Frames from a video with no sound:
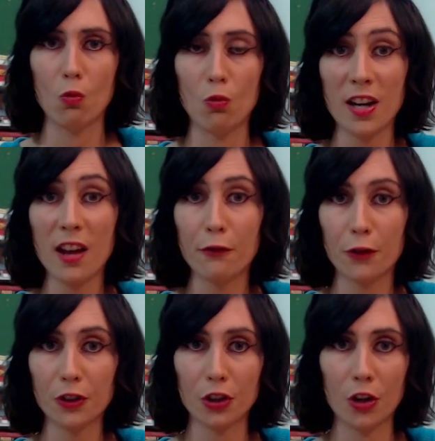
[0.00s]
When I
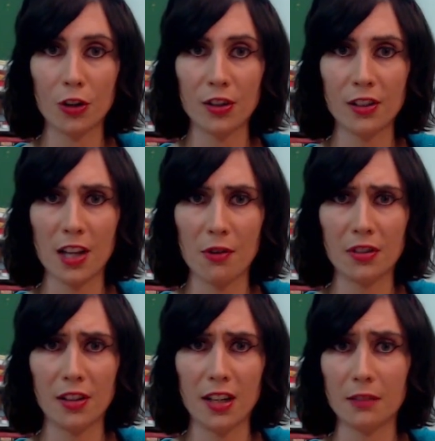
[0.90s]
first heard this, I
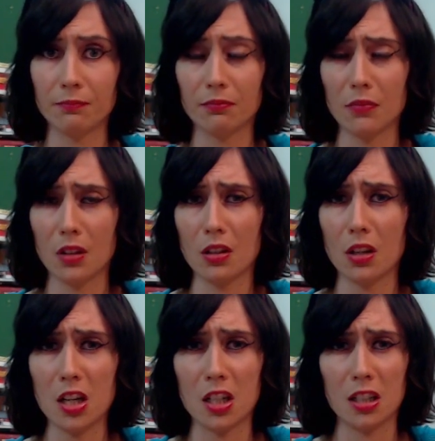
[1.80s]
was like,
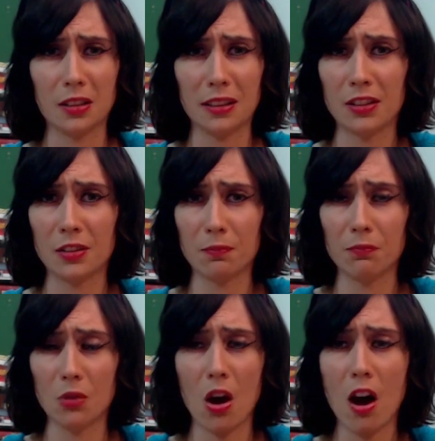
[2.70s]
ugh, that's
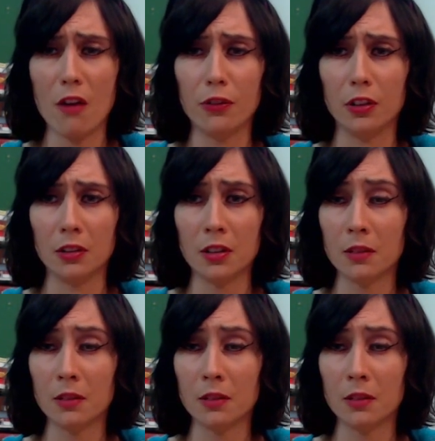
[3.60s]
awful.